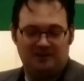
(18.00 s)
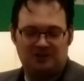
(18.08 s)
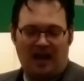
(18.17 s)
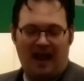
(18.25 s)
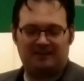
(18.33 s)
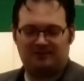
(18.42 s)

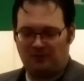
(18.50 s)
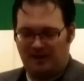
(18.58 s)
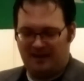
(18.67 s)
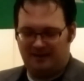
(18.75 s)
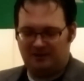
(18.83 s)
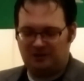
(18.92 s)
Chaz
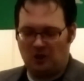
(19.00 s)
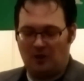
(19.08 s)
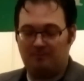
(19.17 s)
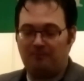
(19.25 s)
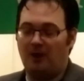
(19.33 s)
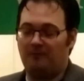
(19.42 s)
grinned,
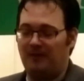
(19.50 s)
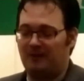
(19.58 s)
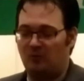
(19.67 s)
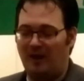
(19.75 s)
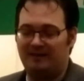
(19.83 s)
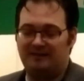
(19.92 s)
showing
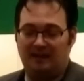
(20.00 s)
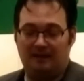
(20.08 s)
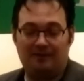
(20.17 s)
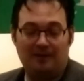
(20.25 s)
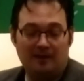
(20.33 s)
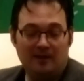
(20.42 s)
perfect white
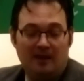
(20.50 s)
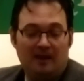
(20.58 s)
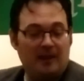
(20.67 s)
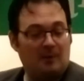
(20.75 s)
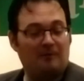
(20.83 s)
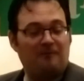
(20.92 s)
teeth.
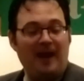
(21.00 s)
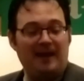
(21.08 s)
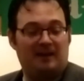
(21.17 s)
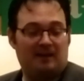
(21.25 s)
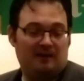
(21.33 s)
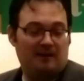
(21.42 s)
They were
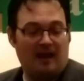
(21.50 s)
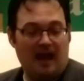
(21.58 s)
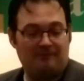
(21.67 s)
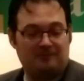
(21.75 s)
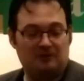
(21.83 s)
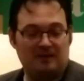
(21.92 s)
fake.
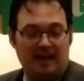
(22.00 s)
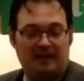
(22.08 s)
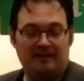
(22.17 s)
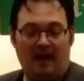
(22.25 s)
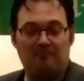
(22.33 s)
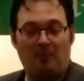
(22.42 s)
After
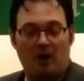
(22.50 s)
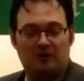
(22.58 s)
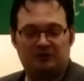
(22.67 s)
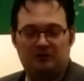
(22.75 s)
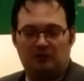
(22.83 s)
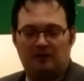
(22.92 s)
taking that bar
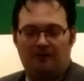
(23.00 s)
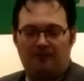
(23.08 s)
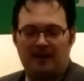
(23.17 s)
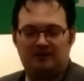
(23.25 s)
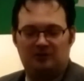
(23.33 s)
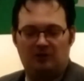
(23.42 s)
stool to the
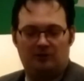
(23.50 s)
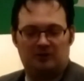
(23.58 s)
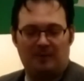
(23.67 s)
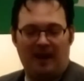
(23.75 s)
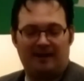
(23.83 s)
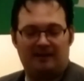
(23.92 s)
face 2 years
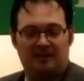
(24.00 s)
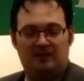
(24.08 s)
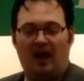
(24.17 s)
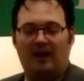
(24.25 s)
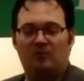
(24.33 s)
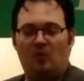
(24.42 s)
back, he'd
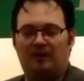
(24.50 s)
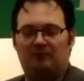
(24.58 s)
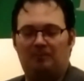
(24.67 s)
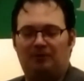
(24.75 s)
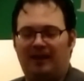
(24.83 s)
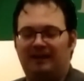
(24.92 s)
gotten one
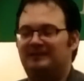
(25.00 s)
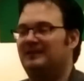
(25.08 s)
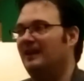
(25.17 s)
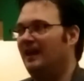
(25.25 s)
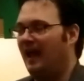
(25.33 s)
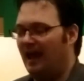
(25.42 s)
replaced,
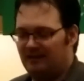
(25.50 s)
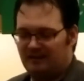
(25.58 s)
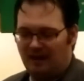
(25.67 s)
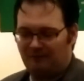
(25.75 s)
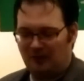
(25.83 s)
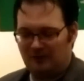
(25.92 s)
and had
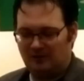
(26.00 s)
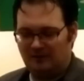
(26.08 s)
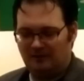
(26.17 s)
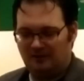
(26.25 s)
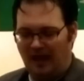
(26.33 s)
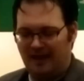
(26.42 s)
never
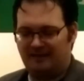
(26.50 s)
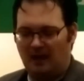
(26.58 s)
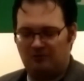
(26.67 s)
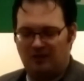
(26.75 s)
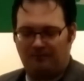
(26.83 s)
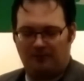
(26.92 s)
liked how
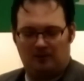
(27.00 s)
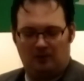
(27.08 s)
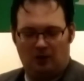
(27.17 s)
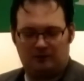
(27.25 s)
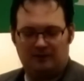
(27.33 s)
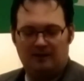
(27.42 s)
different it
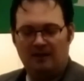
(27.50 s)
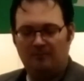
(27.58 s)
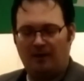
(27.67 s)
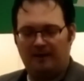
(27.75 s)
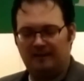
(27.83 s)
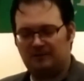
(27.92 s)
looked.
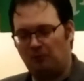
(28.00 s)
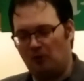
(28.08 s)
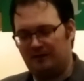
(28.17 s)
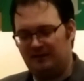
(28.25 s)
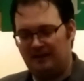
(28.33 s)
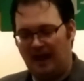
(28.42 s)
By this
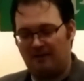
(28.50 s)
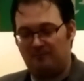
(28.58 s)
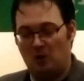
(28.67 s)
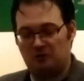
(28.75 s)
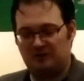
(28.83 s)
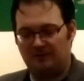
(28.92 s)
point, he'd had
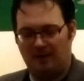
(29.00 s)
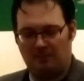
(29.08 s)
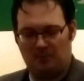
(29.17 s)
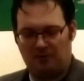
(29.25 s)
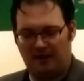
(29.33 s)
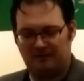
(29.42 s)
most of them
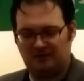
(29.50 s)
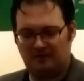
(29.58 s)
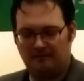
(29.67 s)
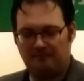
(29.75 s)
replaced.